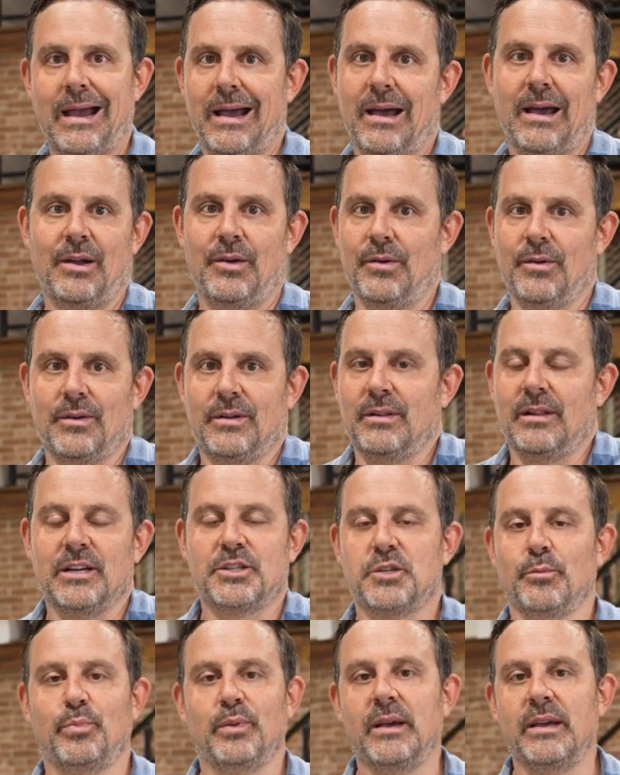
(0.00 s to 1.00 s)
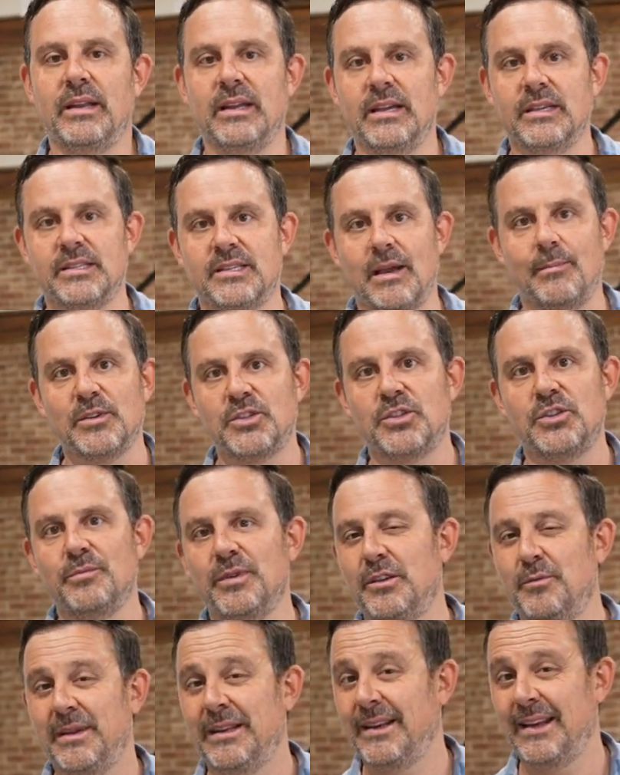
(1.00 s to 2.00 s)
I don't know what a collection plate is. I'm
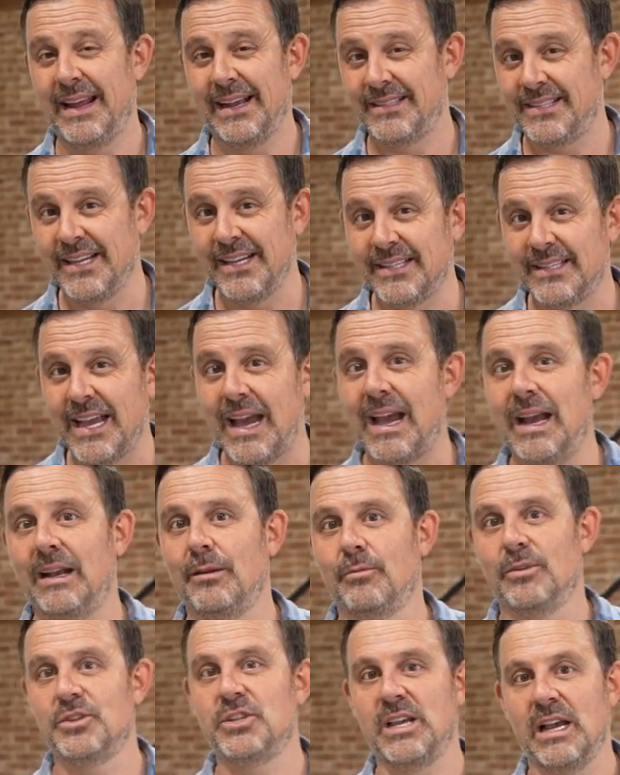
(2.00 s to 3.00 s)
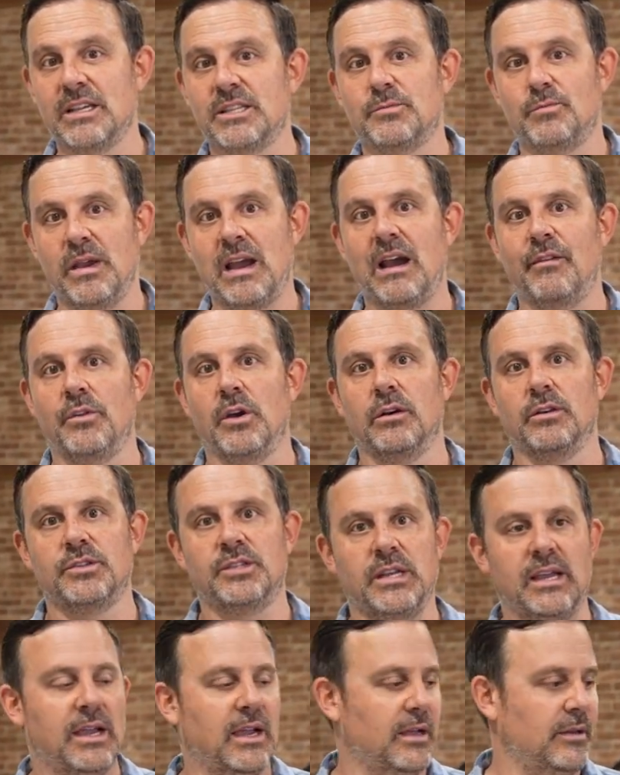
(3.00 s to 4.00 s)
assuming you mean an antique tag, which yes, we have those.
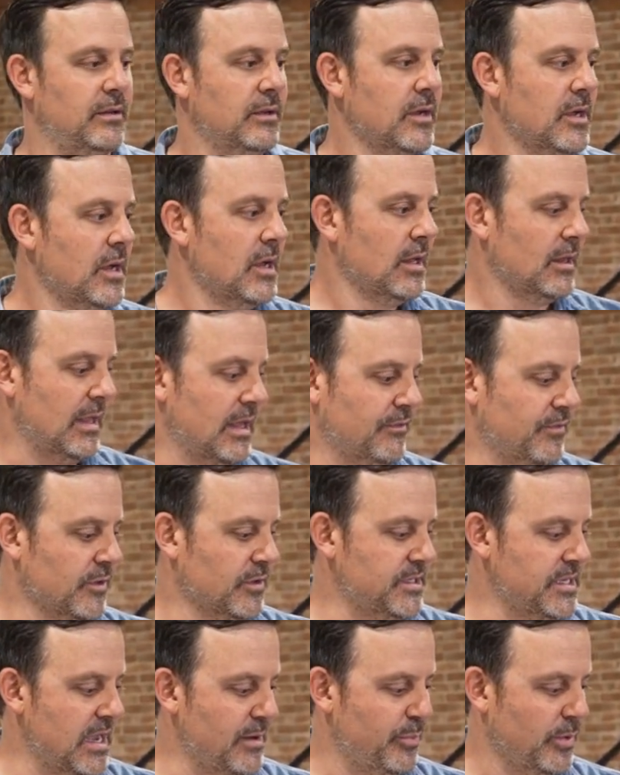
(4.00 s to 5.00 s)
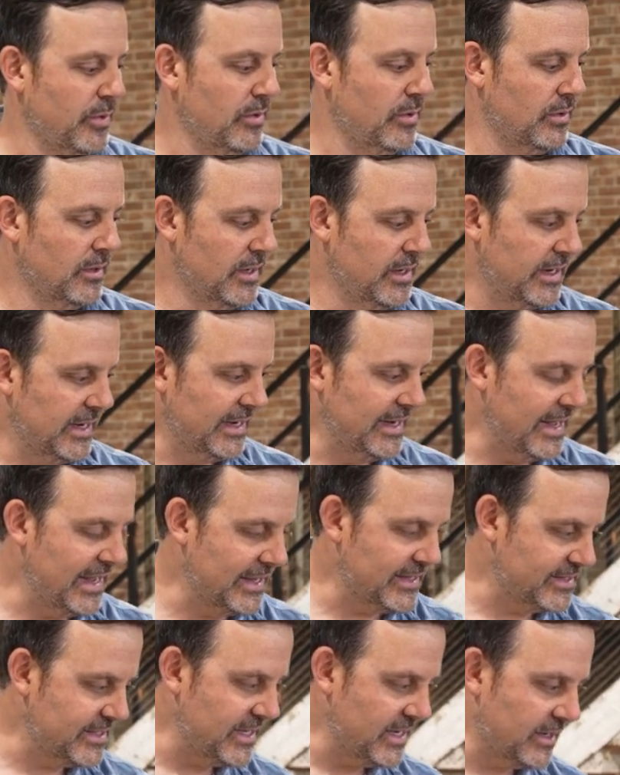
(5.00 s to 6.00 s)
And Like for example, an
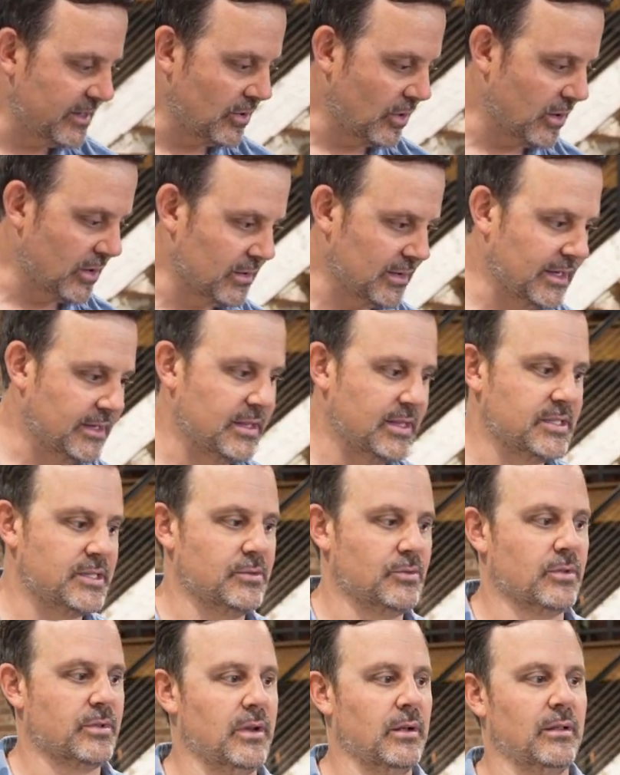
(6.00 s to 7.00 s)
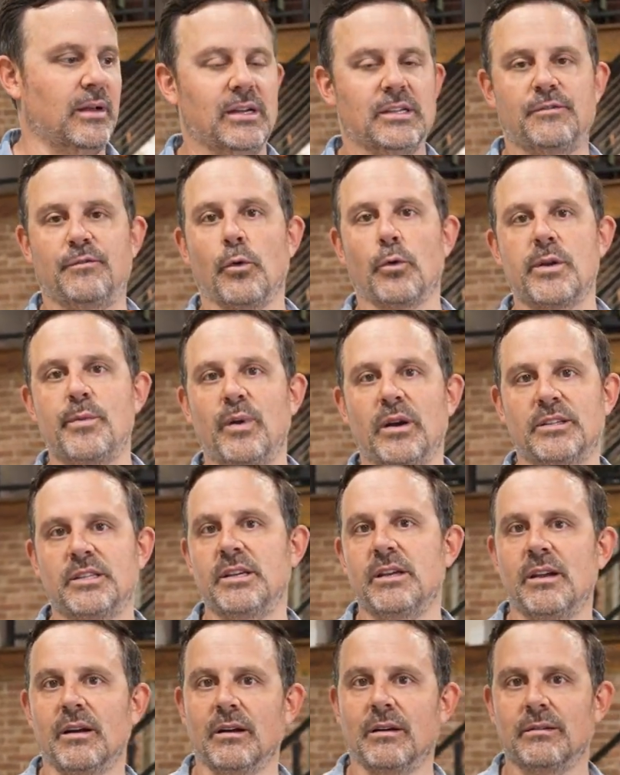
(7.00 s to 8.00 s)
antique car like this in North Carolina is $40 a
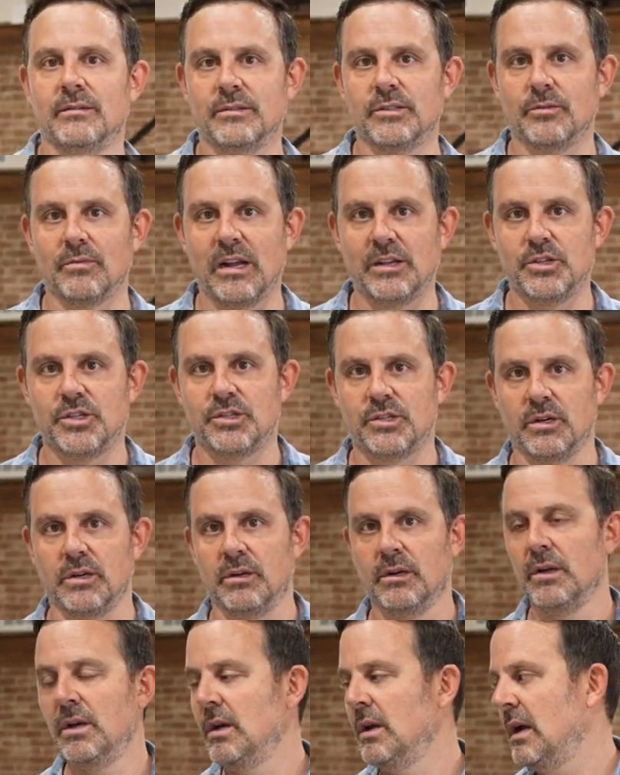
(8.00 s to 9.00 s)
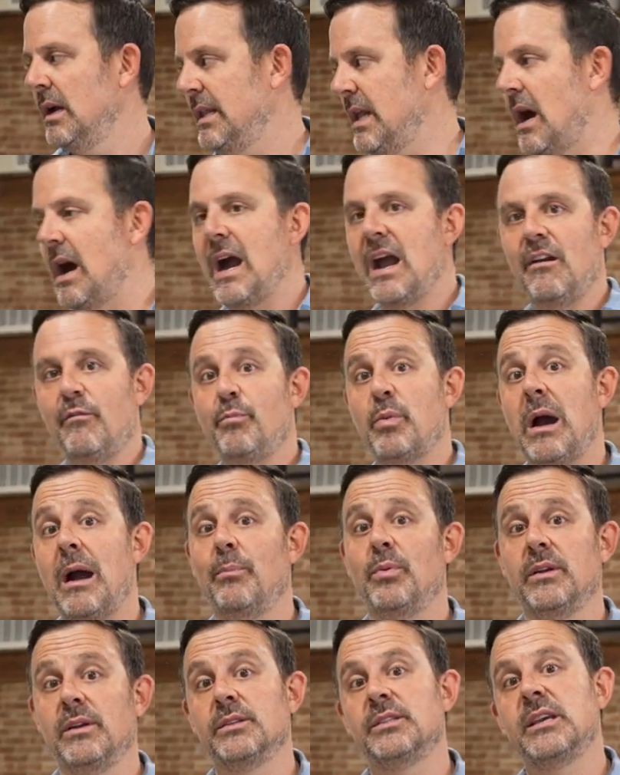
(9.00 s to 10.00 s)
year to register. Now I have
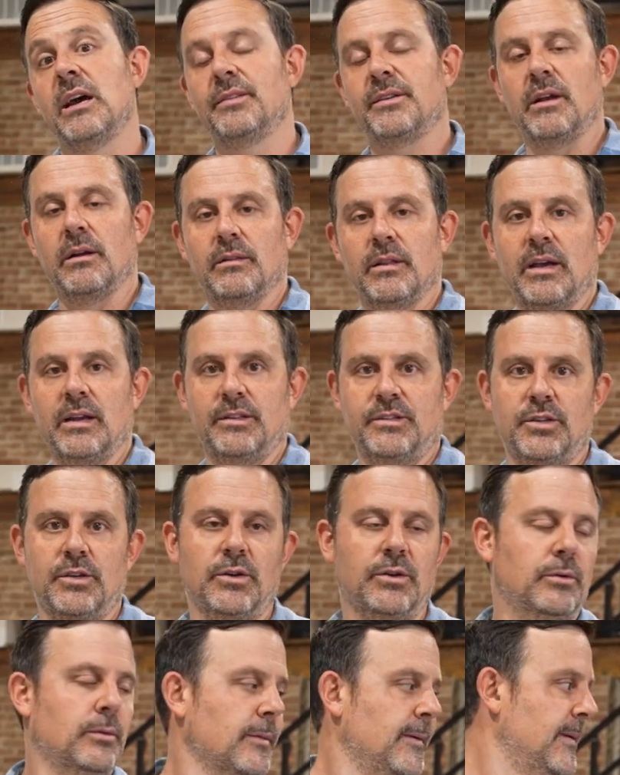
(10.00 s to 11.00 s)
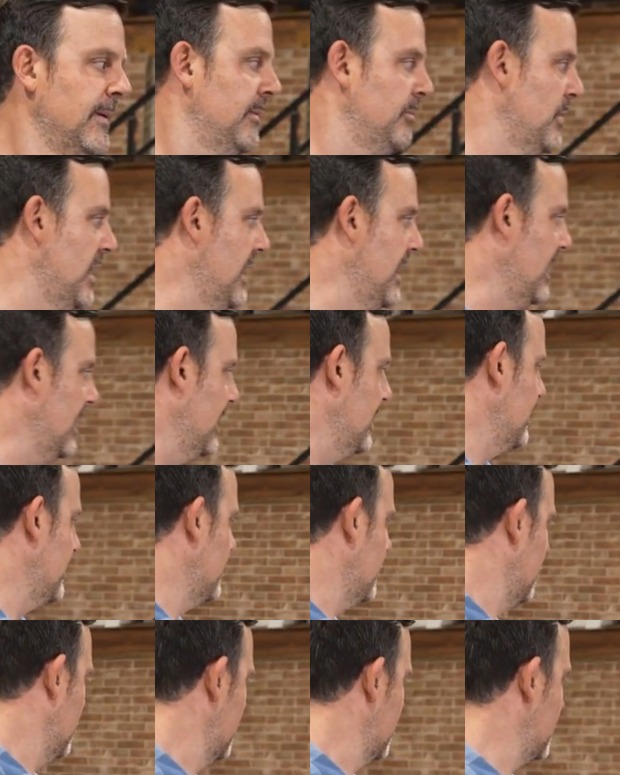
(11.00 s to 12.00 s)
property in South Carolina too, and
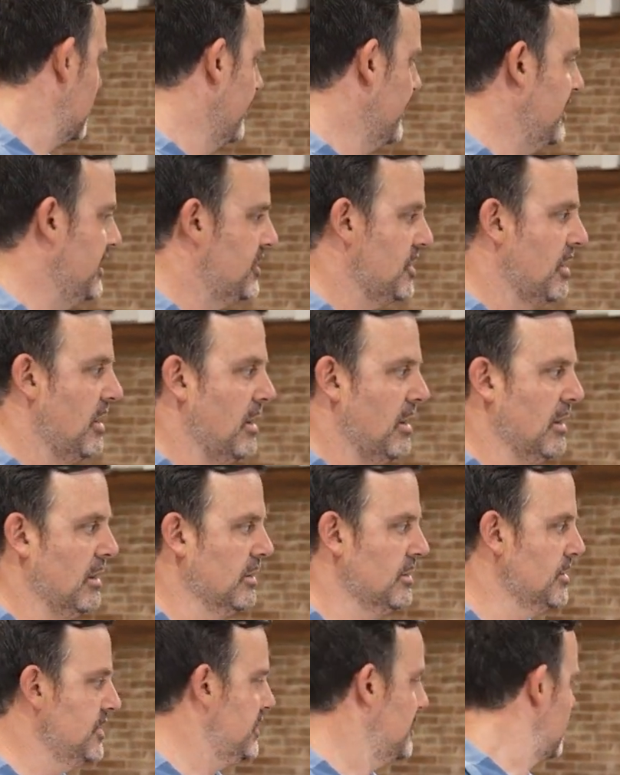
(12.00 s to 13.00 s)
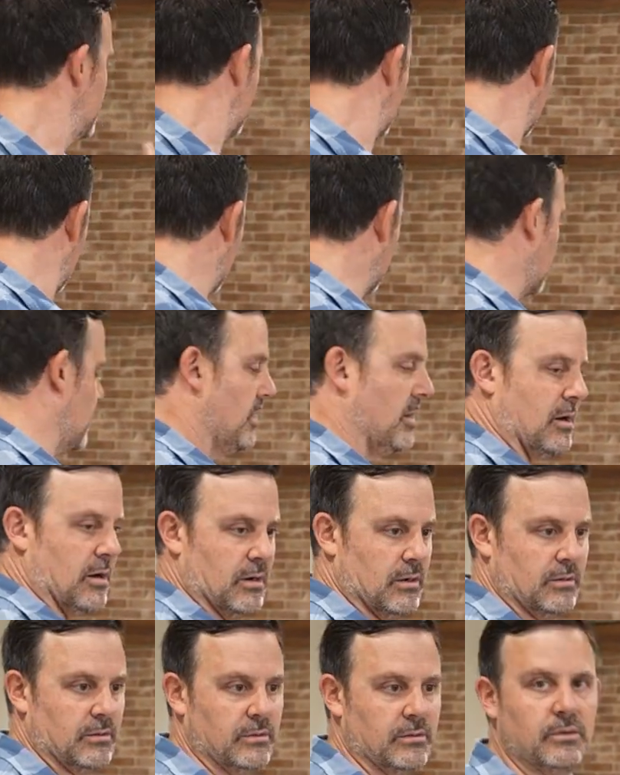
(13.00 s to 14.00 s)
some of these cars, this
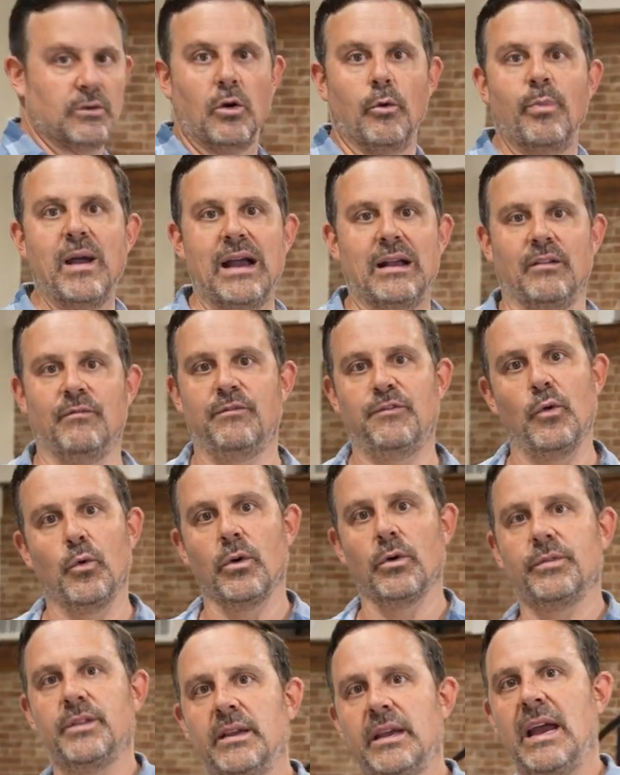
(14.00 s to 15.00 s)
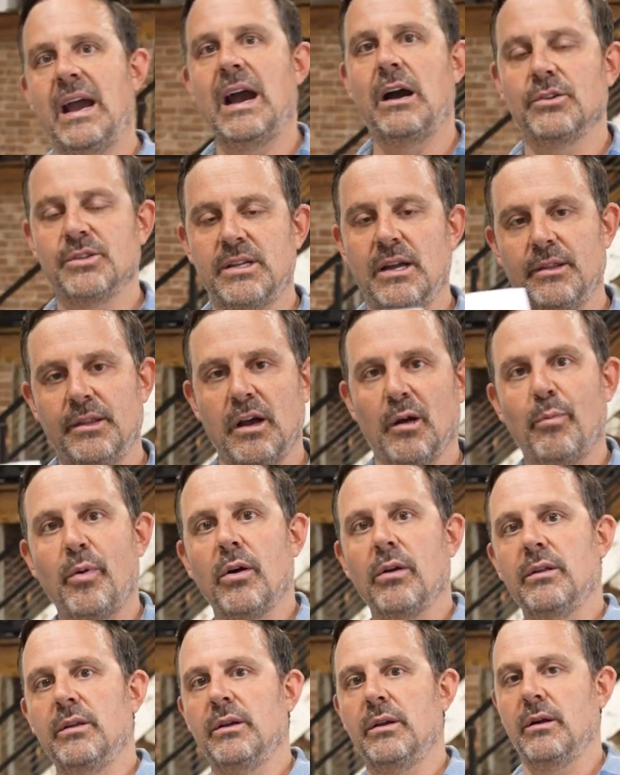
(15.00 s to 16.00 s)
car, go back and forth and get housed down there
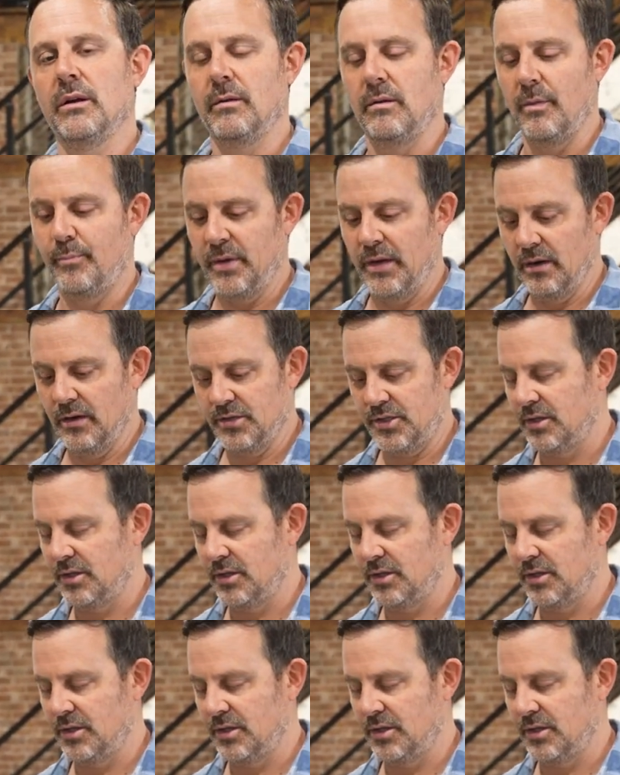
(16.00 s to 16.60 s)
part of the year and up here.